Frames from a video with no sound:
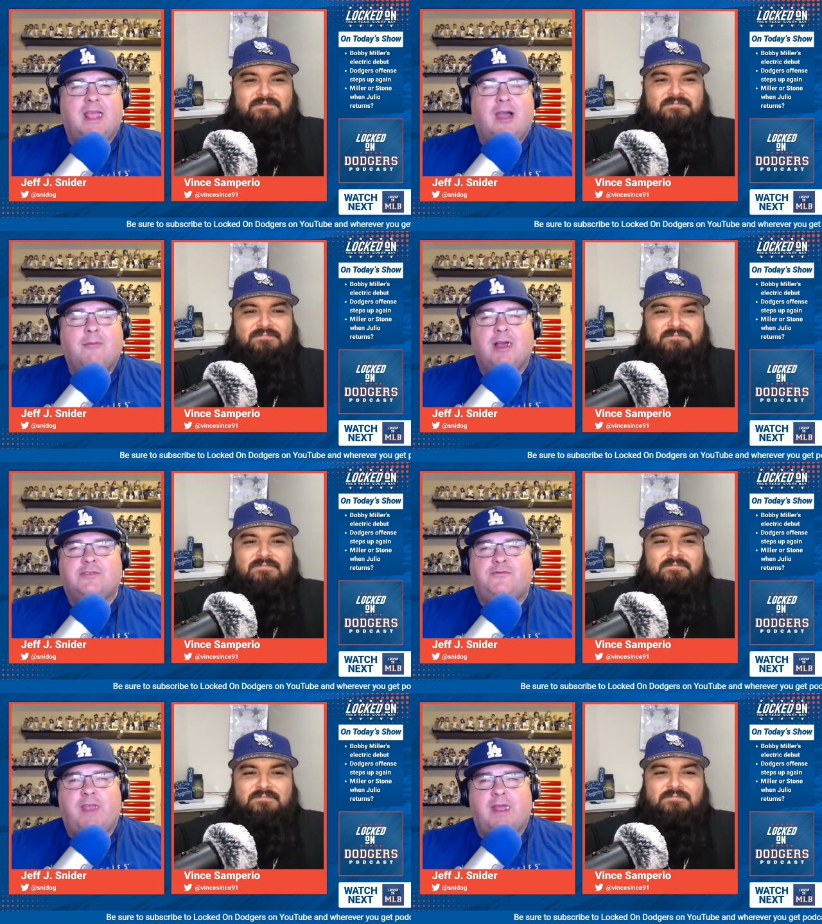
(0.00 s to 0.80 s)
Speaker 1: how much
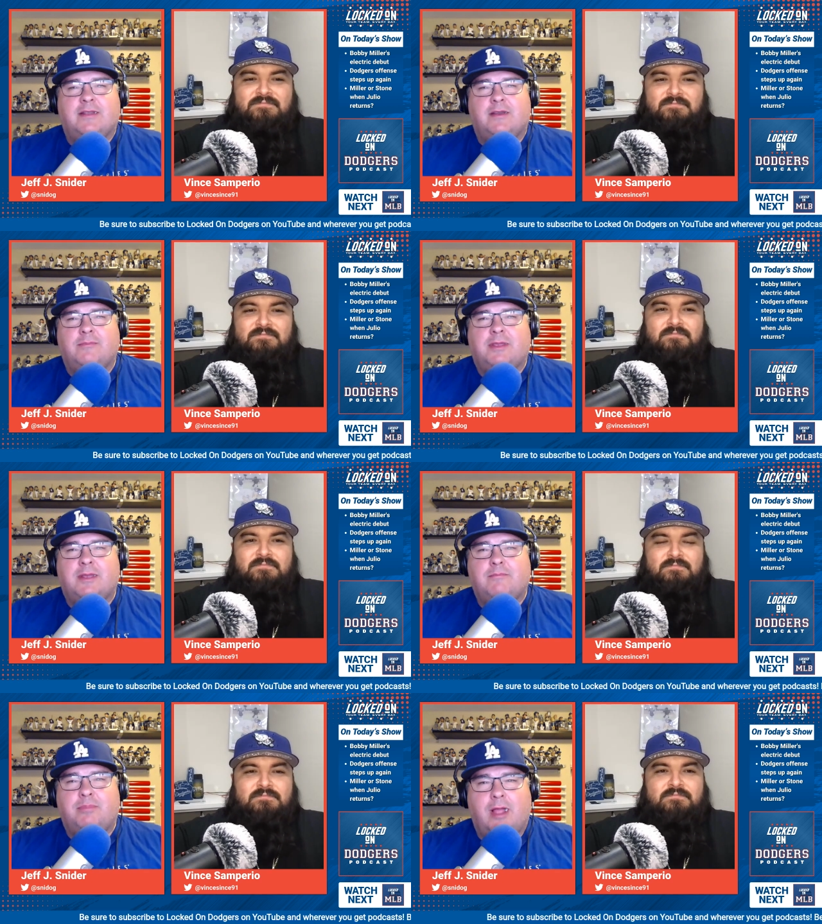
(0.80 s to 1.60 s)
fandom
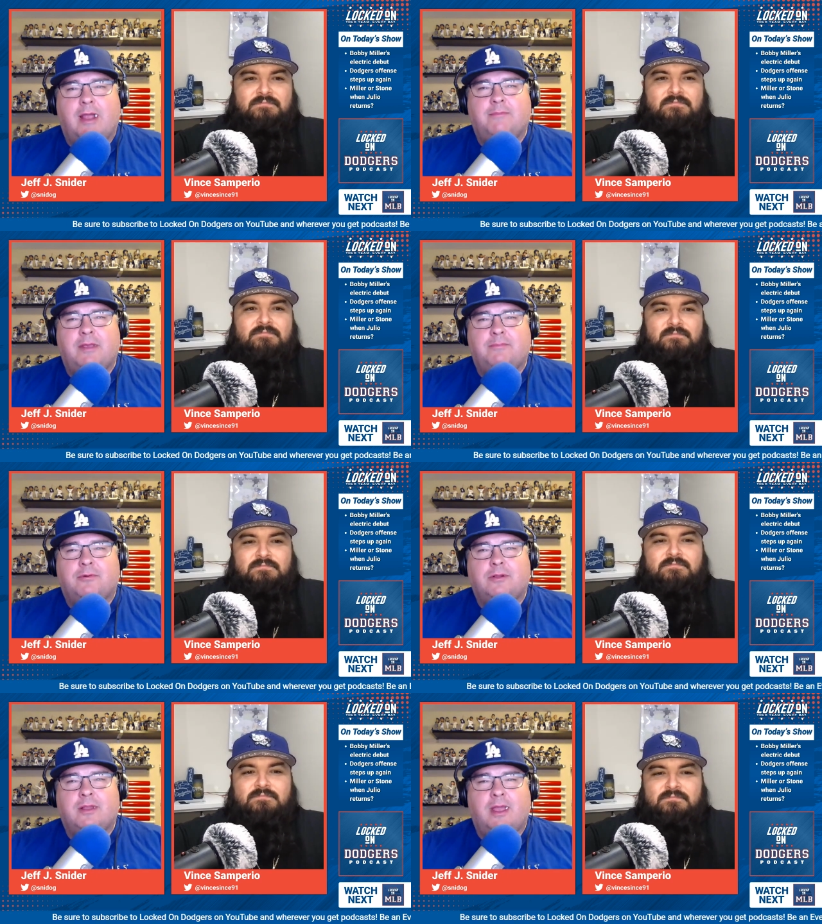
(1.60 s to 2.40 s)
can blind
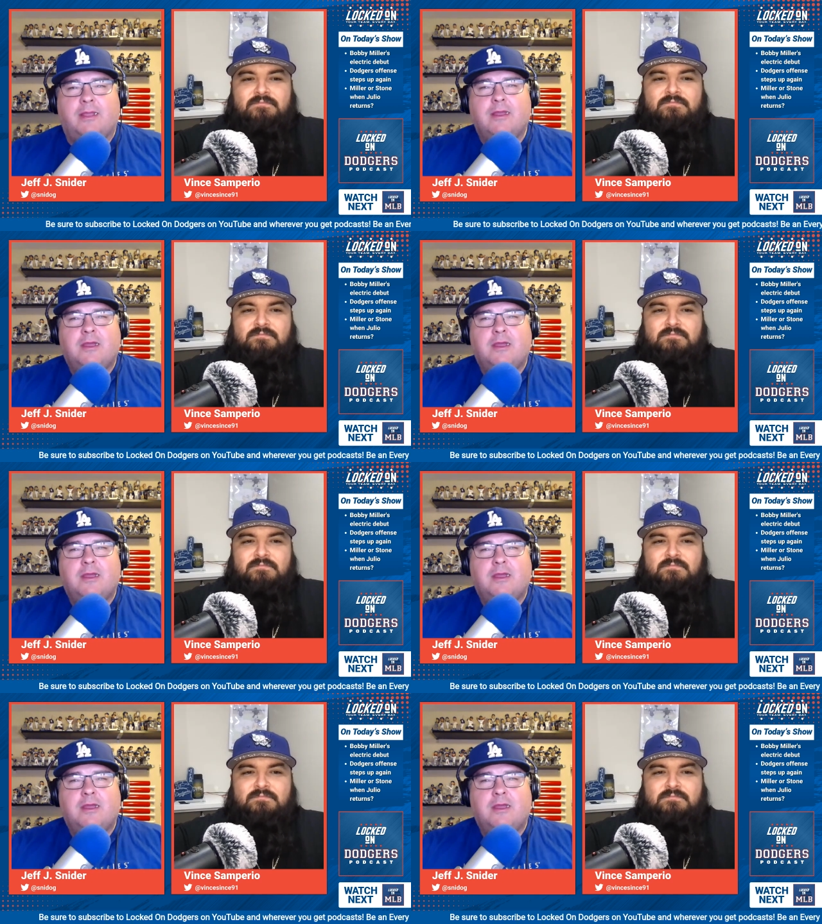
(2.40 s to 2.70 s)
people. Like